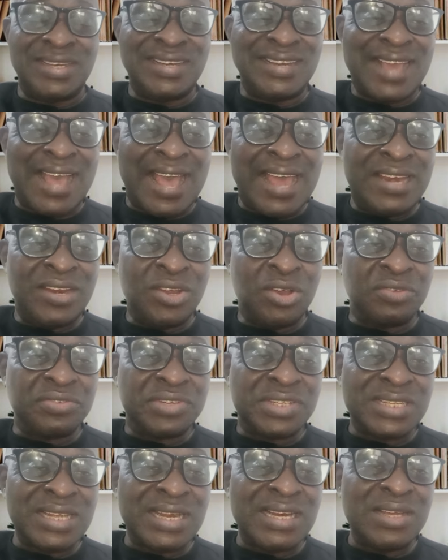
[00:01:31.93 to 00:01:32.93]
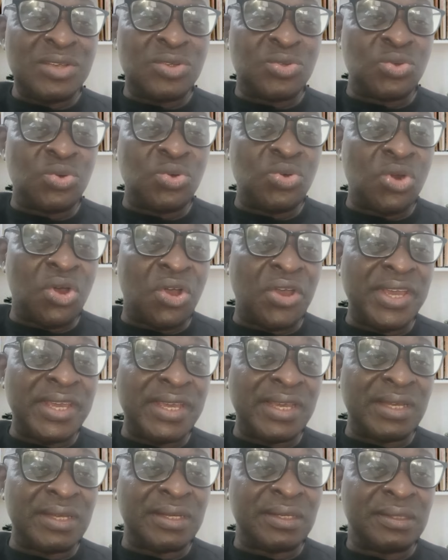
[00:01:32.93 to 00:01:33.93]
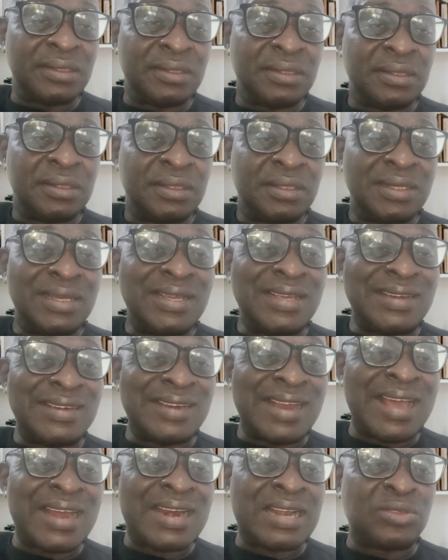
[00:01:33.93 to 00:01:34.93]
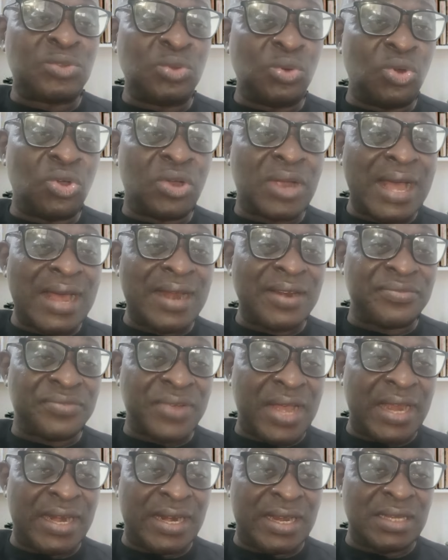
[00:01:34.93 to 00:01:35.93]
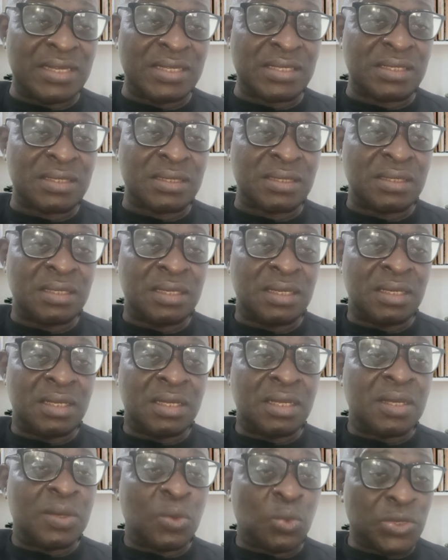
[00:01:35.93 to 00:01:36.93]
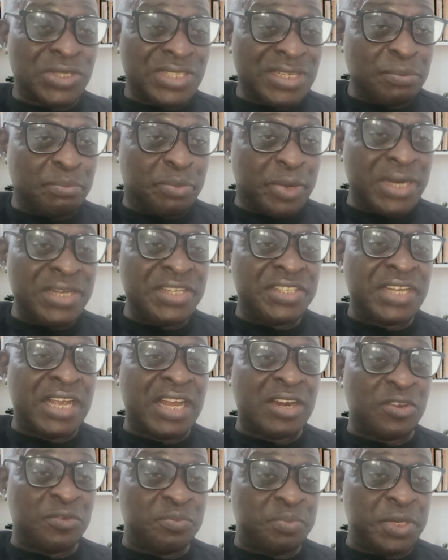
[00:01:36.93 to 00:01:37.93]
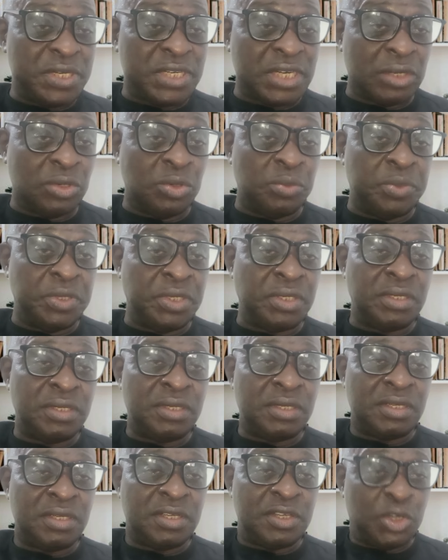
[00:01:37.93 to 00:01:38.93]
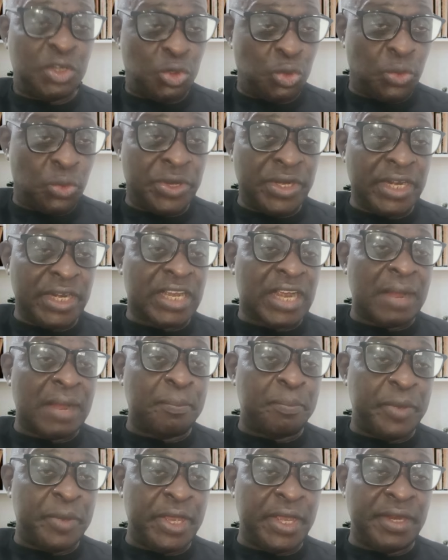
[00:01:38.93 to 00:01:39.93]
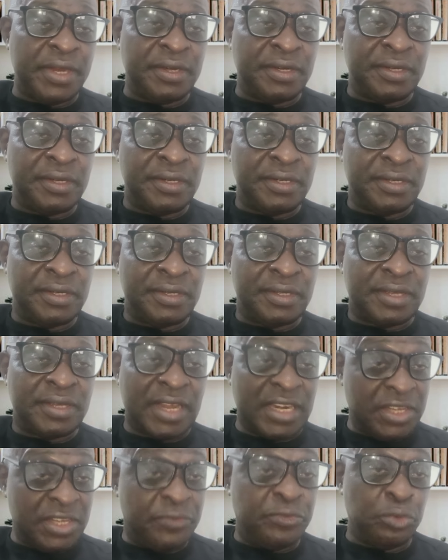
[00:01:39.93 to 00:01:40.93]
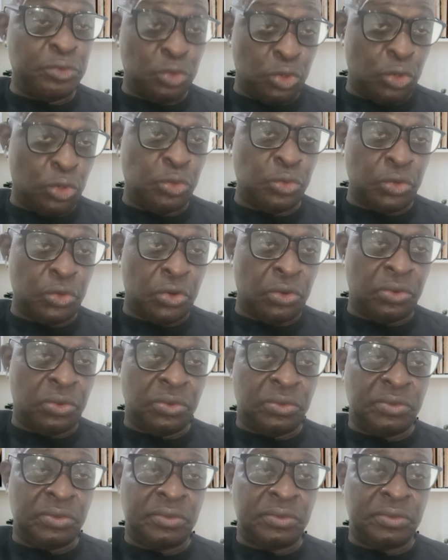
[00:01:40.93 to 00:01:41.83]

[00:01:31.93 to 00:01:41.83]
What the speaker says: The idea of selling crude oil in Naira to local refiners was the brainchild of Peter Obi during the campaign, and if you know, you know.